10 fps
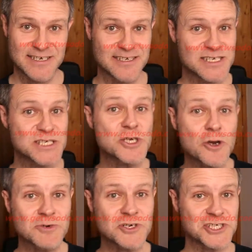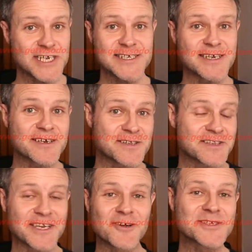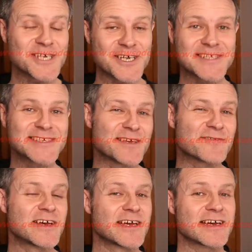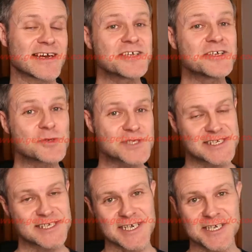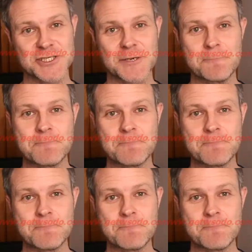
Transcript: So much easier than the alternative I used to teach.